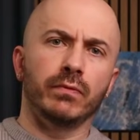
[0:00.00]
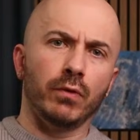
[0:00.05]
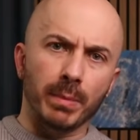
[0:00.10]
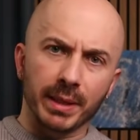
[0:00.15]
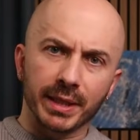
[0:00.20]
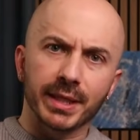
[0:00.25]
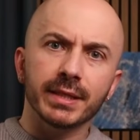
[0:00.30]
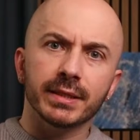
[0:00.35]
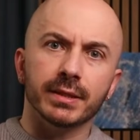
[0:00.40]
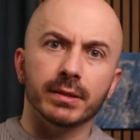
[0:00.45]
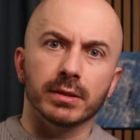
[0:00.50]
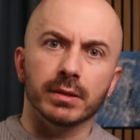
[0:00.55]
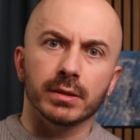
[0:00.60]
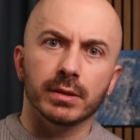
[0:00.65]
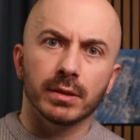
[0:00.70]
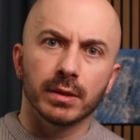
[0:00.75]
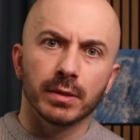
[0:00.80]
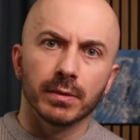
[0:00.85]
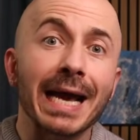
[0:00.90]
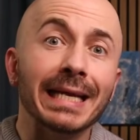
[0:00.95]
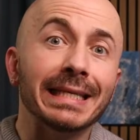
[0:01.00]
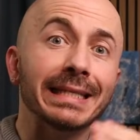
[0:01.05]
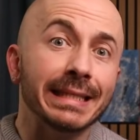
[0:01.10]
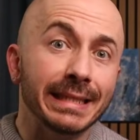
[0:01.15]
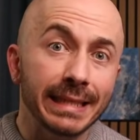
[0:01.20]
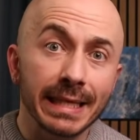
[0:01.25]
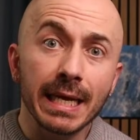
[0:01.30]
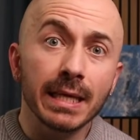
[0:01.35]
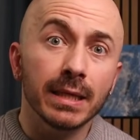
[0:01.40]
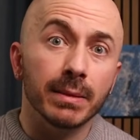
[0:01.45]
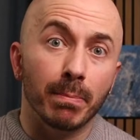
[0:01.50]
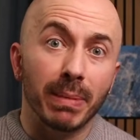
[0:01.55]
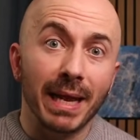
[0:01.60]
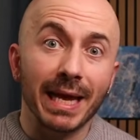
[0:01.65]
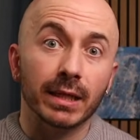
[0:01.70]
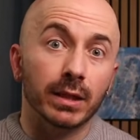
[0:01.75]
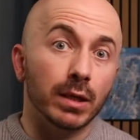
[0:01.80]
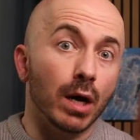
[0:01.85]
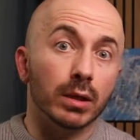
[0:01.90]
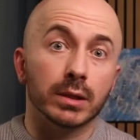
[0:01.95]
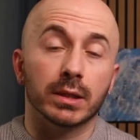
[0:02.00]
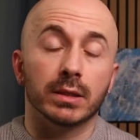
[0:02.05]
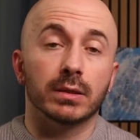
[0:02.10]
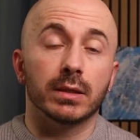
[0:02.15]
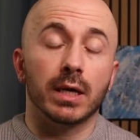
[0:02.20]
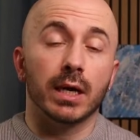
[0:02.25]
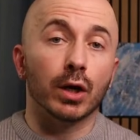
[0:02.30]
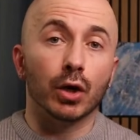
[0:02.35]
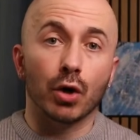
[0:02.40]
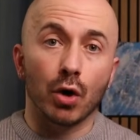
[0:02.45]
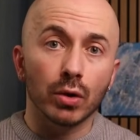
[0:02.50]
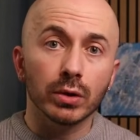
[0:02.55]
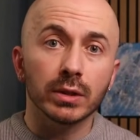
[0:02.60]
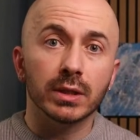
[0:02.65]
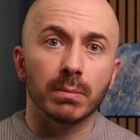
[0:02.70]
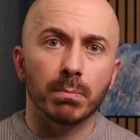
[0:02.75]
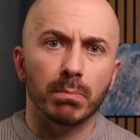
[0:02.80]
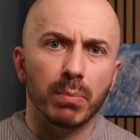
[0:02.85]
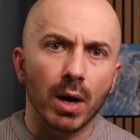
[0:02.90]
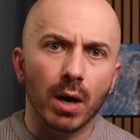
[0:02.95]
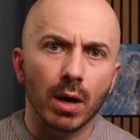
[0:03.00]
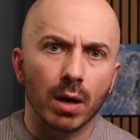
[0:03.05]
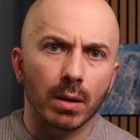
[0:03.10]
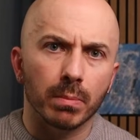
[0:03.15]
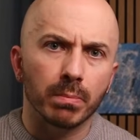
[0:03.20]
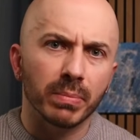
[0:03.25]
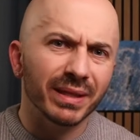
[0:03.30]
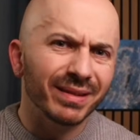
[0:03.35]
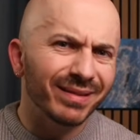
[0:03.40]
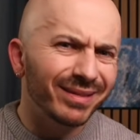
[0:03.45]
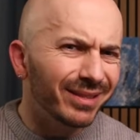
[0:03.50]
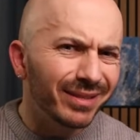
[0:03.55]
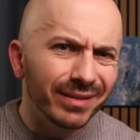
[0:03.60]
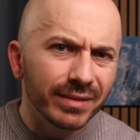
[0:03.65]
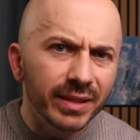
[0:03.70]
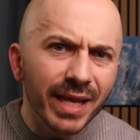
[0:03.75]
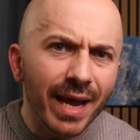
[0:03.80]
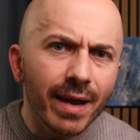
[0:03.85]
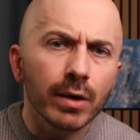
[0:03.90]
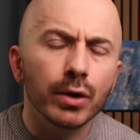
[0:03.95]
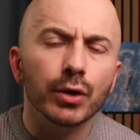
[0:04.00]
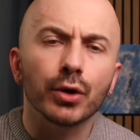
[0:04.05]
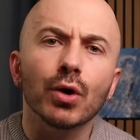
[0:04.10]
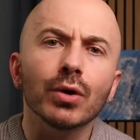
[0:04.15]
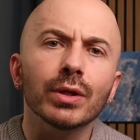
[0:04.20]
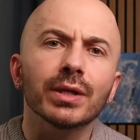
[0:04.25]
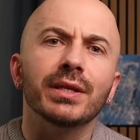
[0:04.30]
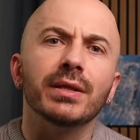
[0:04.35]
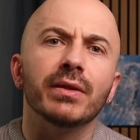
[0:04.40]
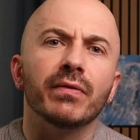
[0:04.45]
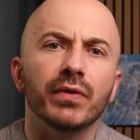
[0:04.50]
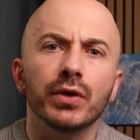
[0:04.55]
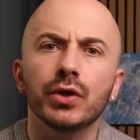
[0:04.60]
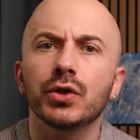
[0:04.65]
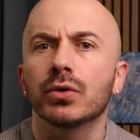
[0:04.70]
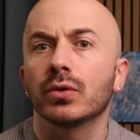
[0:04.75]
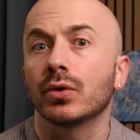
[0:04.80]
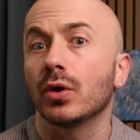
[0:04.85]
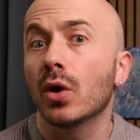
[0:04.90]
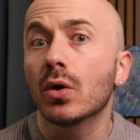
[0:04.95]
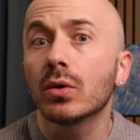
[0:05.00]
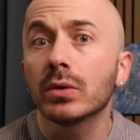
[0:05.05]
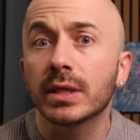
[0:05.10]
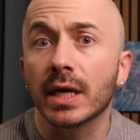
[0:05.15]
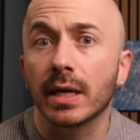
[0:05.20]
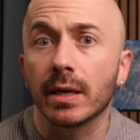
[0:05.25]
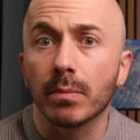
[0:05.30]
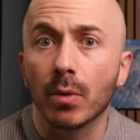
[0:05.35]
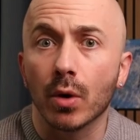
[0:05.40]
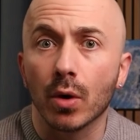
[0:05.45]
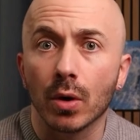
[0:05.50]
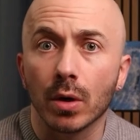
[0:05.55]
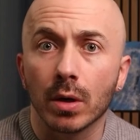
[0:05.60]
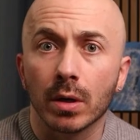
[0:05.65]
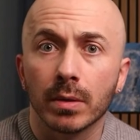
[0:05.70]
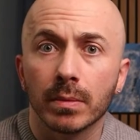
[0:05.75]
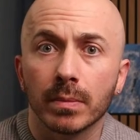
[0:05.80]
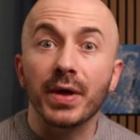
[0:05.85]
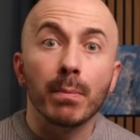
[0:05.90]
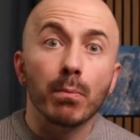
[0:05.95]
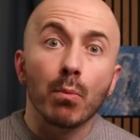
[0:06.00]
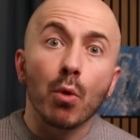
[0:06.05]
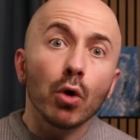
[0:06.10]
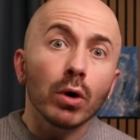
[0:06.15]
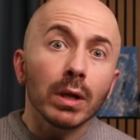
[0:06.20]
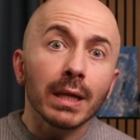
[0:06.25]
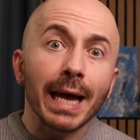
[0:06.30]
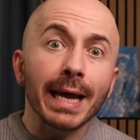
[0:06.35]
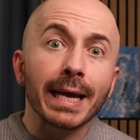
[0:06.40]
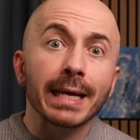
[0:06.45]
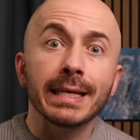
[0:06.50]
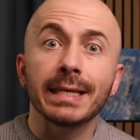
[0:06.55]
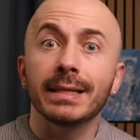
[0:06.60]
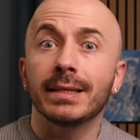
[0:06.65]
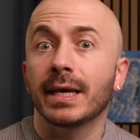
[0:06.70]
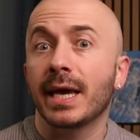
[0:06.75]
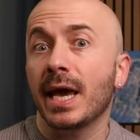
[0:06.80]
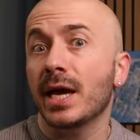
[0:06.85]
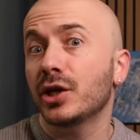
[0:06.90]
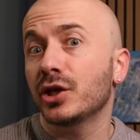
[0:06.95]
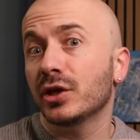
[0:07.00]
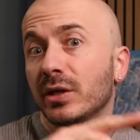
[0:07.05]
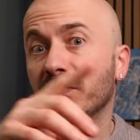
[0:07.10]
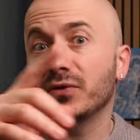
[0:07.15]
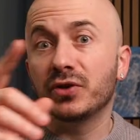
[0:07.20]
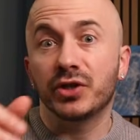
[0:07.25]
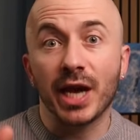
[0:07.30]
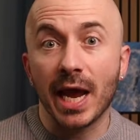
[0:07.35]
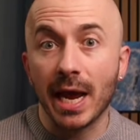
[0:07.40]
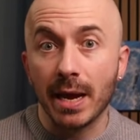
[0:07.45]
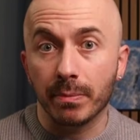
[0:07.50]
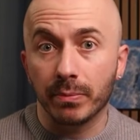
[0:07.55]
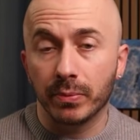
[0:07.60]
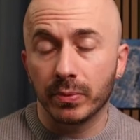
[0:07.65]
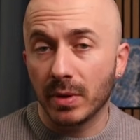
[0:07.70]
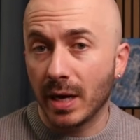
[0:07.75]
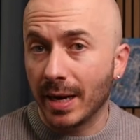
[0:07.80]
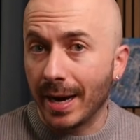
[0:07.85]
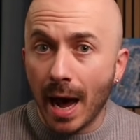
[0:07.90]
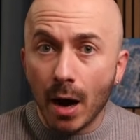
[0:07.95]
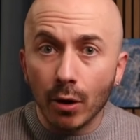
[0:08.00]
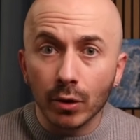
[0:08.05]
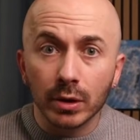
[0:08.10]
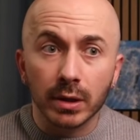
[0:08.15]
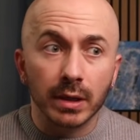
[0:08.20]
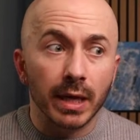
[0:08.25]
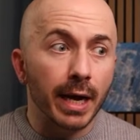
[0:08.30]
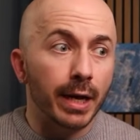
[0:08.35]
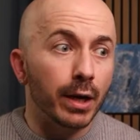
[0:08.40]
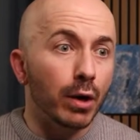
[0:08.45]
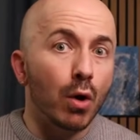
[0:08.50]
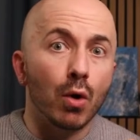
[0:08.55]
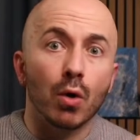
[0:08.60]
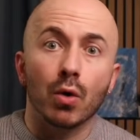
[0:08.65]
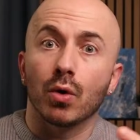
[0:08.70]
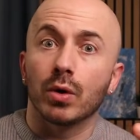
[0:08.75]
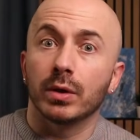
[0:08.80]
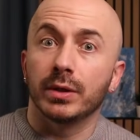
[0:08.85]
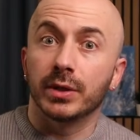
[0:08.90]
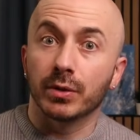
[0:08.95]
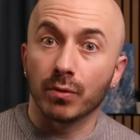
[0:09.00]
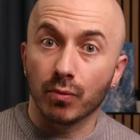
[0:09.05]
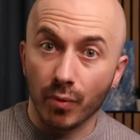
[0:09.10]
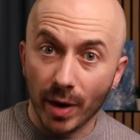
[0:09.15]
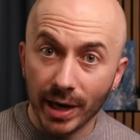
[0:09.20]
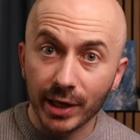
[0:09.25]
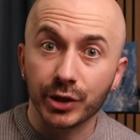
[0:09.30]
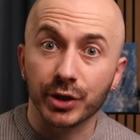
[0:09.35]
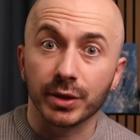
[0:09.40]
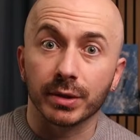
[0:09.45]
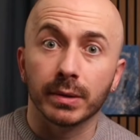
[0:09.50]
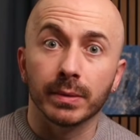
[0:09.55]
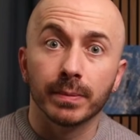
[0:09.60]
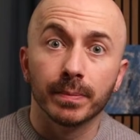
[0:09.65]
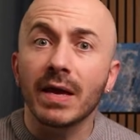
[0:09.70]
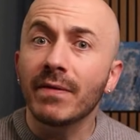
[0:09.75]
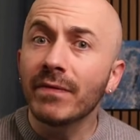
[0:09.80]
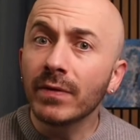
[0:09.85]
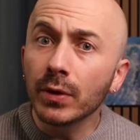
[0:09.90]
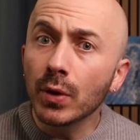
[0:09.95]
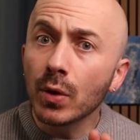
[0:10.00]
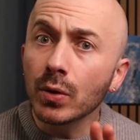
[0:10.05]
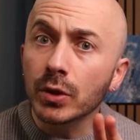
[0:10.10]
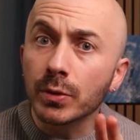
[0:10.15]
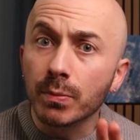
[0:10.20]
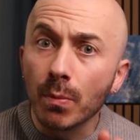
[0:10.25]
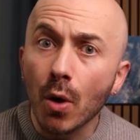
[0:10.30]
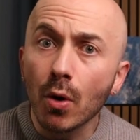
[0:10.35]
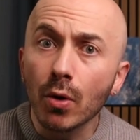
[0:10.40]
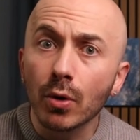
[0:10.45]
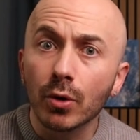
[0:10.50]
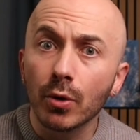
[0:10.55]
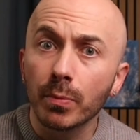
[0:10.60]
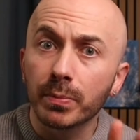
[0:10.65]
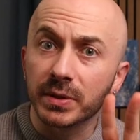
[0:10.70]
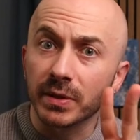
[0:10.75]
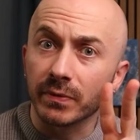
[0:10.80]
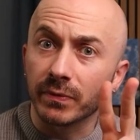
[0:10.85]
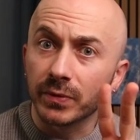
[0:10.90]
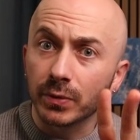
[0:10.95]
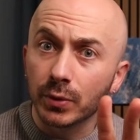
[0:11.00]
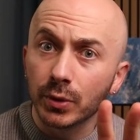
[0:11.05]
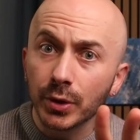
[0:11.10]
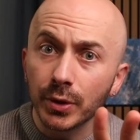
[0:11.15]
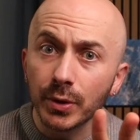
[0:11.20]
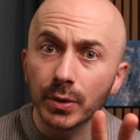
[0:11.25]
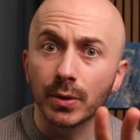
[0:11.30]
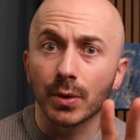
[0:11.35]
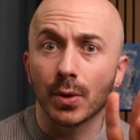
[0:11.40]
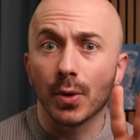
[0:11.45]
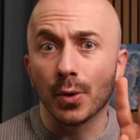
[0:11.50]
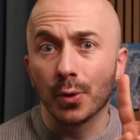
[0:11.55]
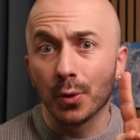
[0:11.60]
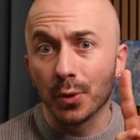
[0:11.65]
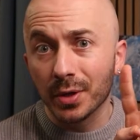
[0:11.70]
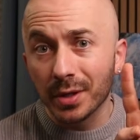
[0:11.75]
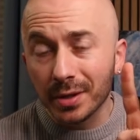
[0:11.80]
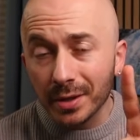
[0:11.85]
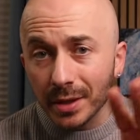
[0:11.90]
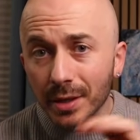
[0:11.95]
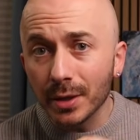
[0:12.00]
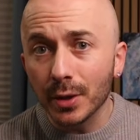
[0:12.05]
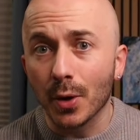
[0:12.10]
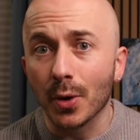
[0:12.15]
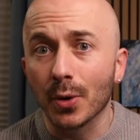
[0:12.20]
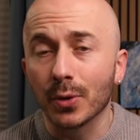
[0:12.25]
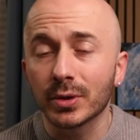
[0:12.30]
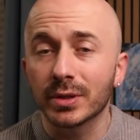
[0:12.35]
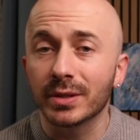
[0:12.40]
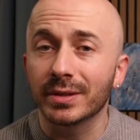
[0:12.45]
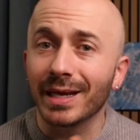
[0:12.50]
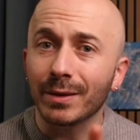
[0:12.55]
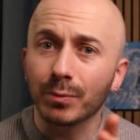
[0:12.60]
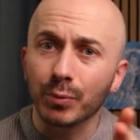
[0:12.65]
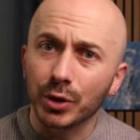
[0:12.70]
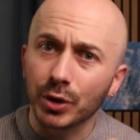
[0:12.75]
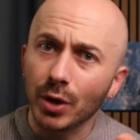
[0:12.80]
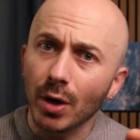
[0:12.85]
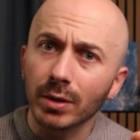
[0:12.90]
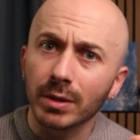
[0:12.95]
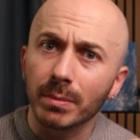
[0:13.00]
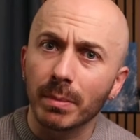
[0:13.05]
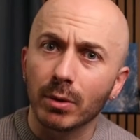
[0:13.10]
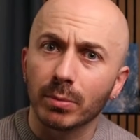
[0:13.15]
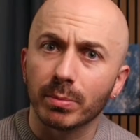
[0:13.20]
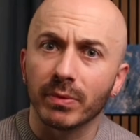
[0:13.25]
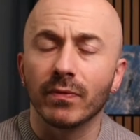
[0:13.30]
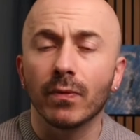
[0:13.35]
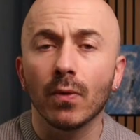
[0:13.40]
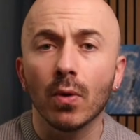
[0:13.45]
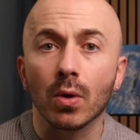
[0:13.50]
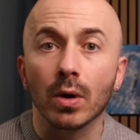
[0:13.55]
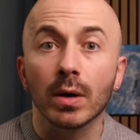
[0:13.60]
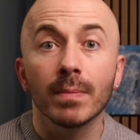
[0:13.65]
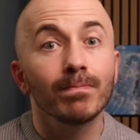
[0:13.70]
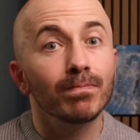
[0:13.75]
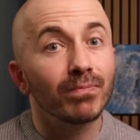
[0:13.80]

from a distance. I see the black dots across the bar, but they're not individual notes anymore. They're more like an indication of shape, an outline or direction. Even those small groups of 2 or 3 notes that we talked about before,